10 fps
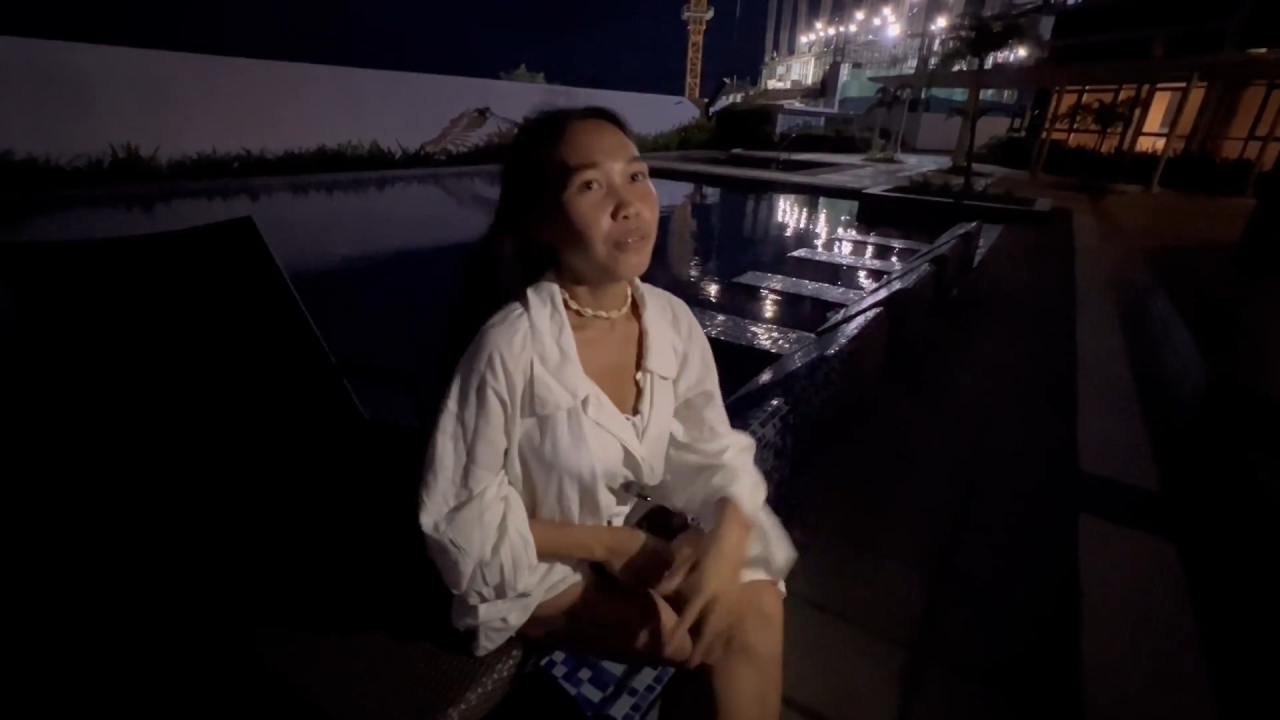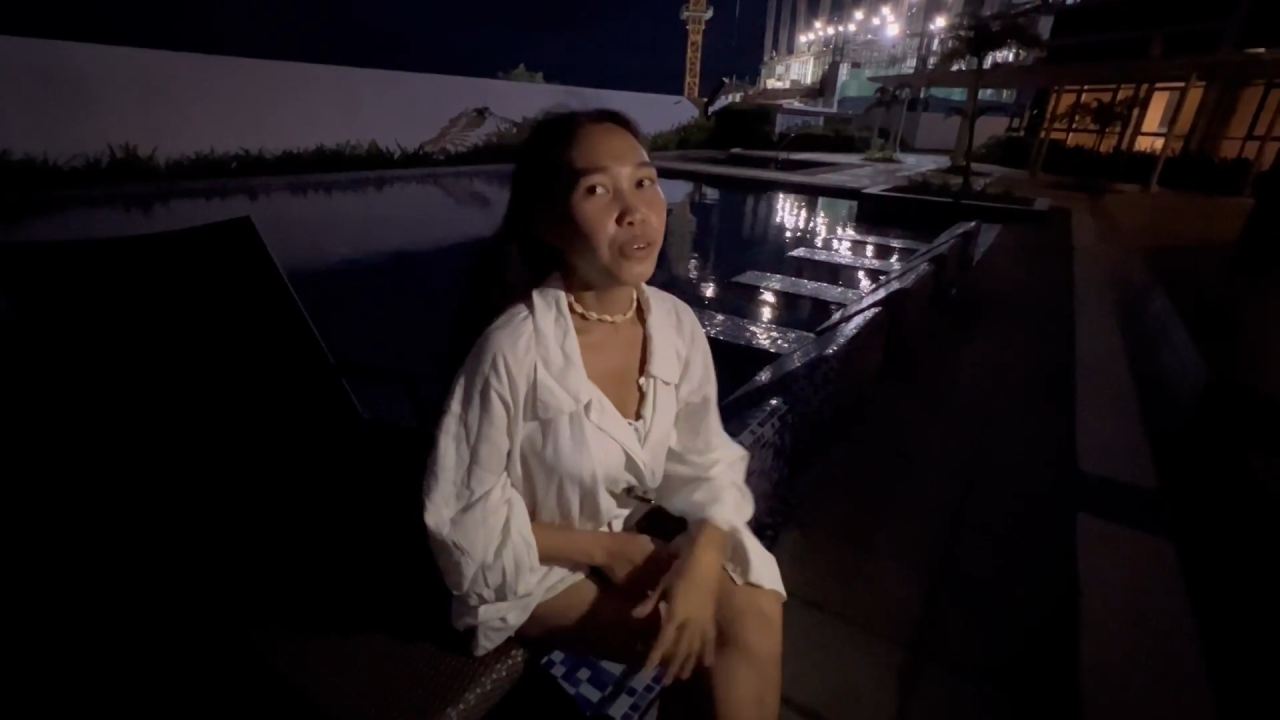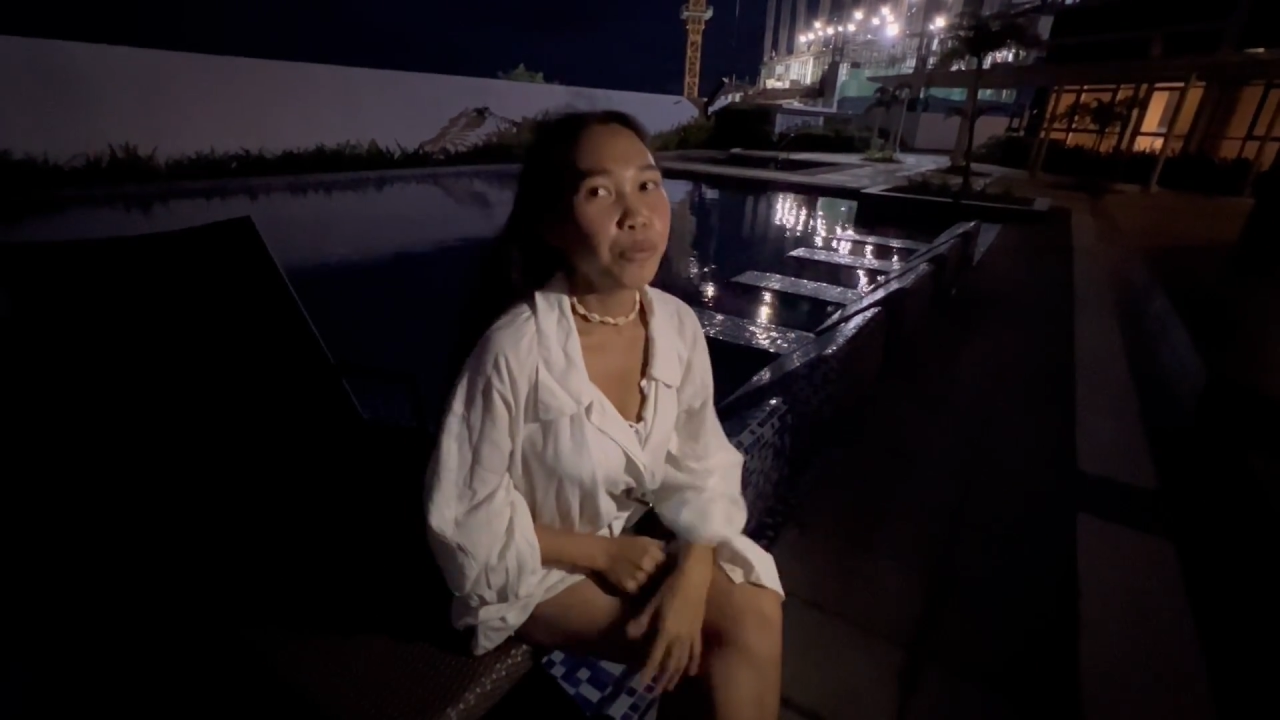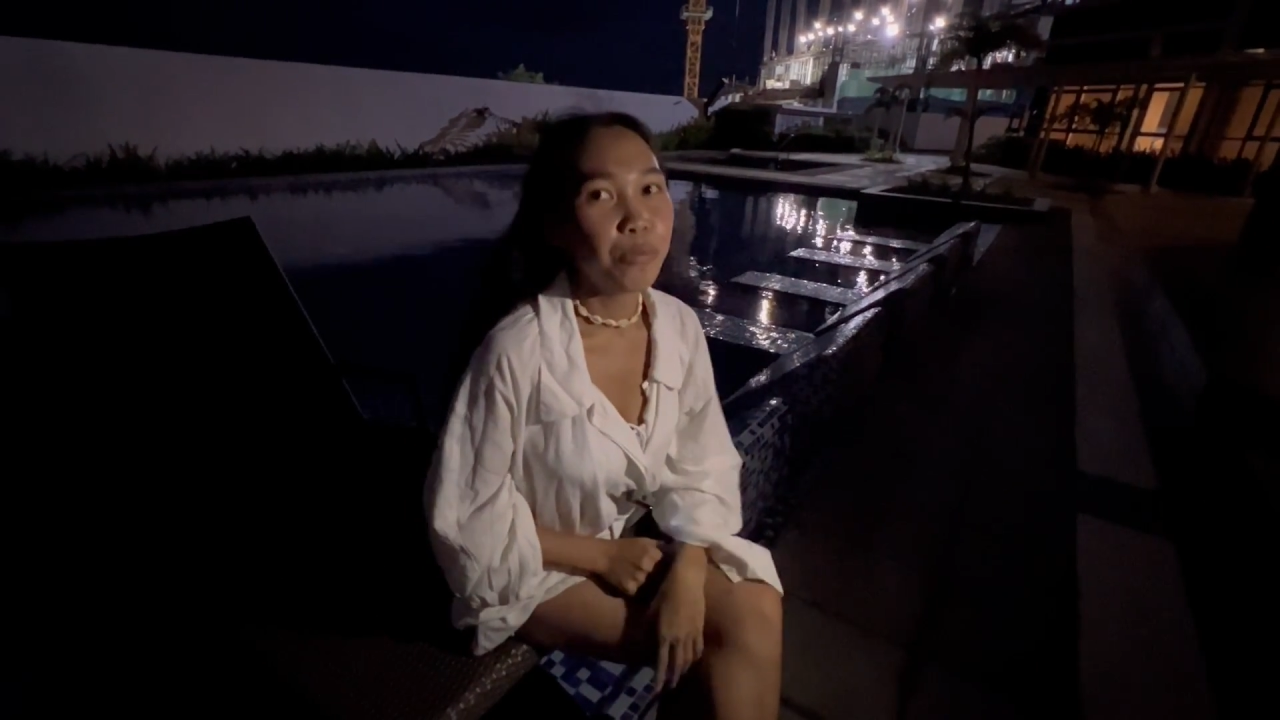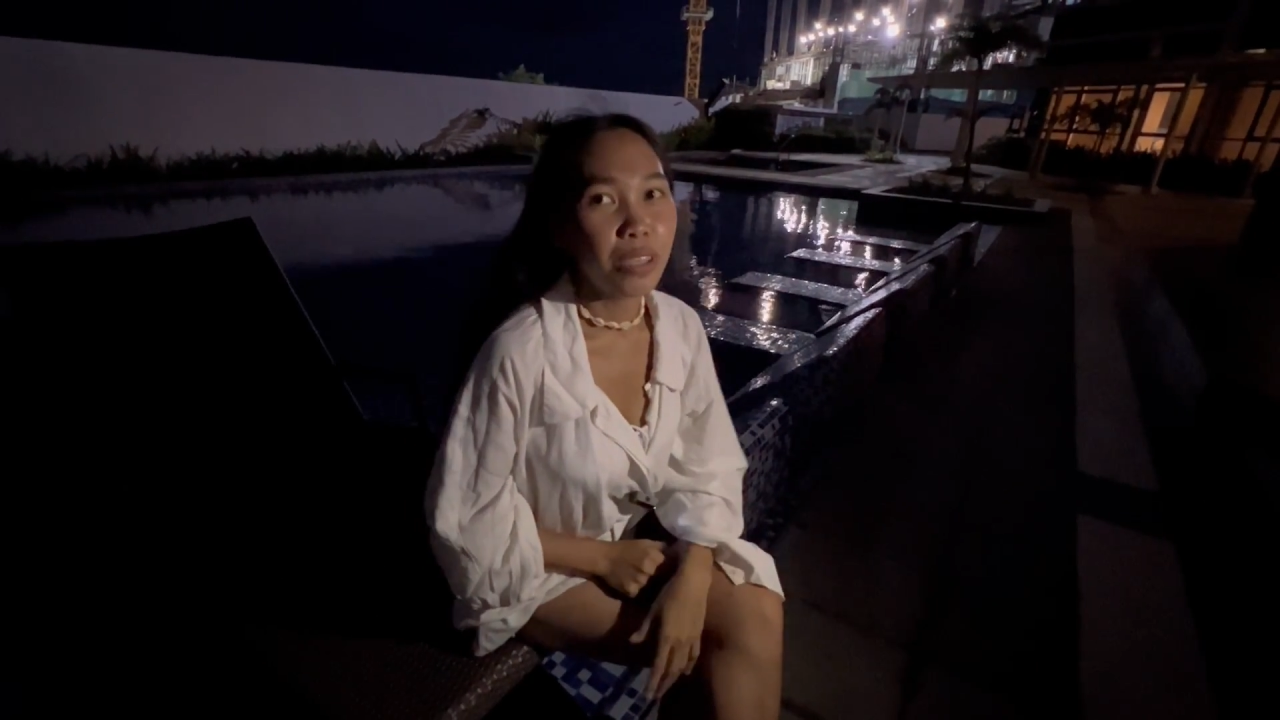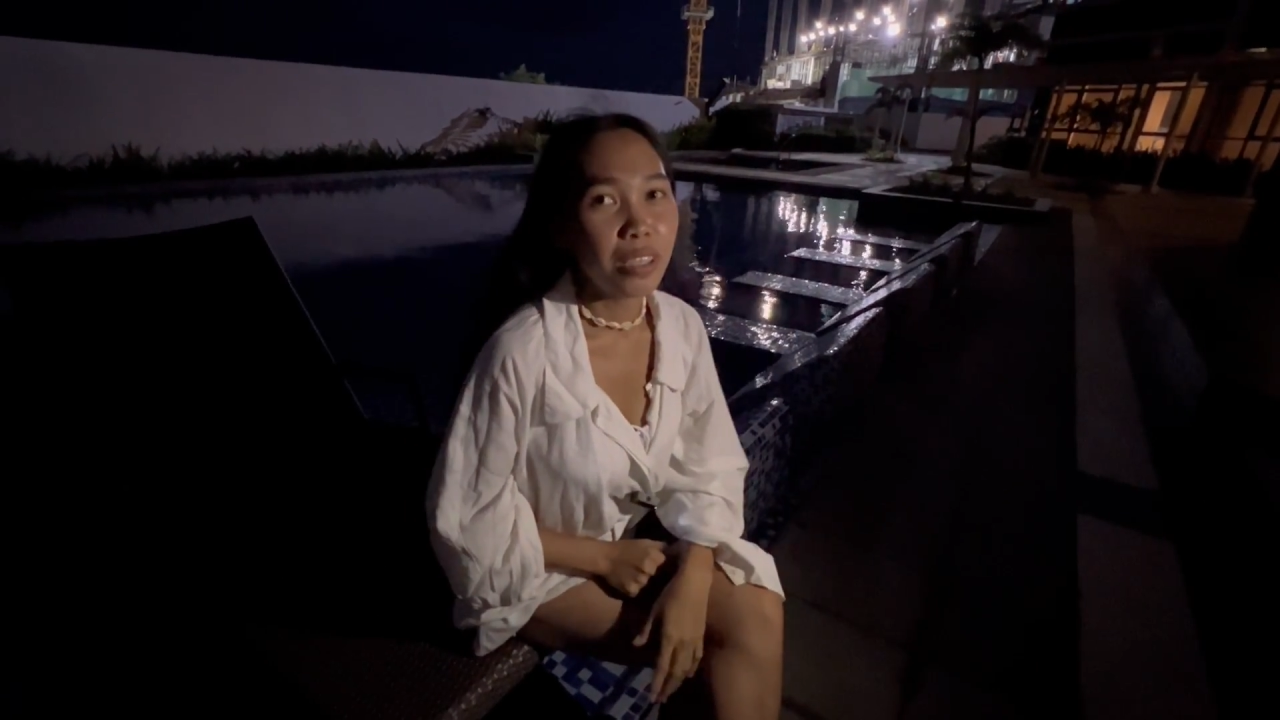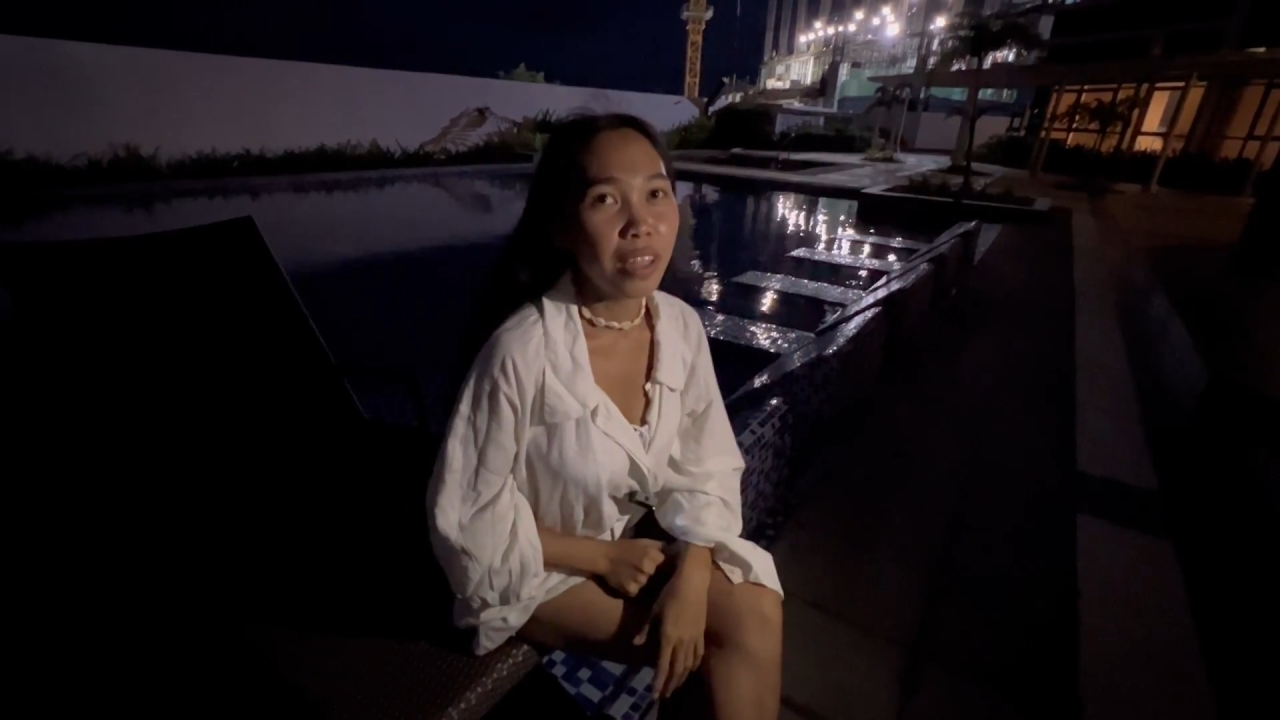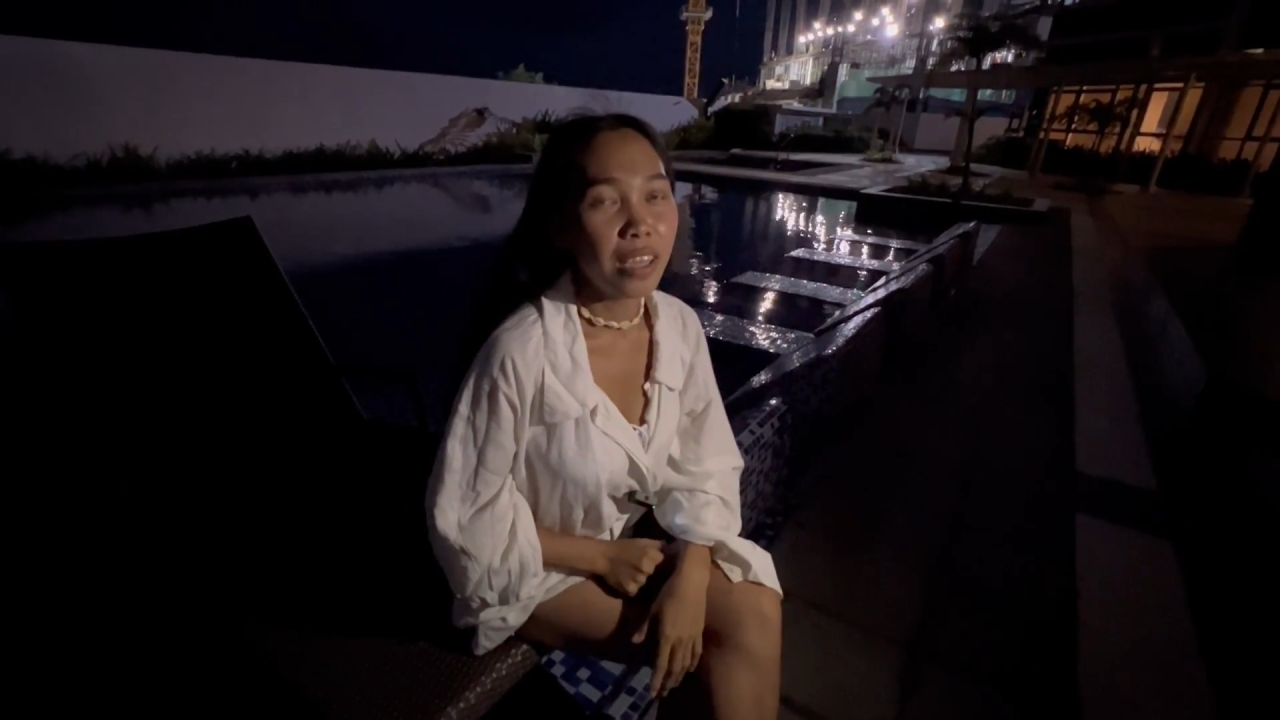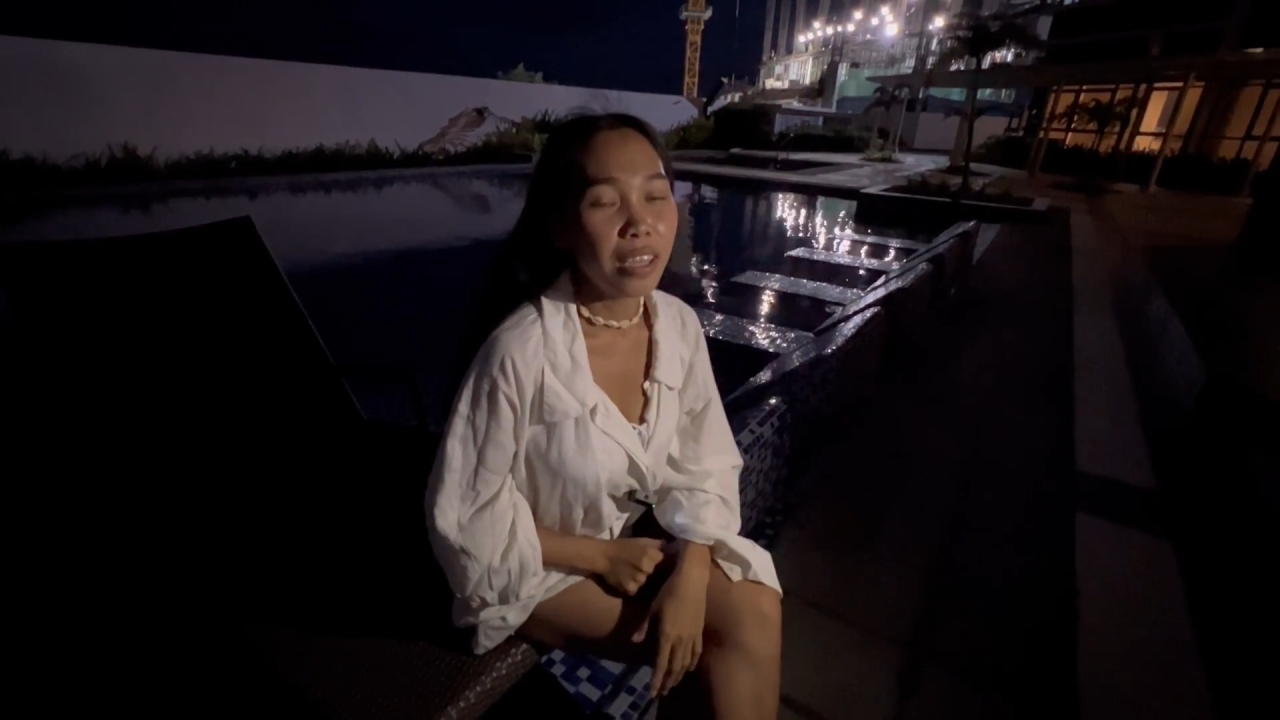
for me, they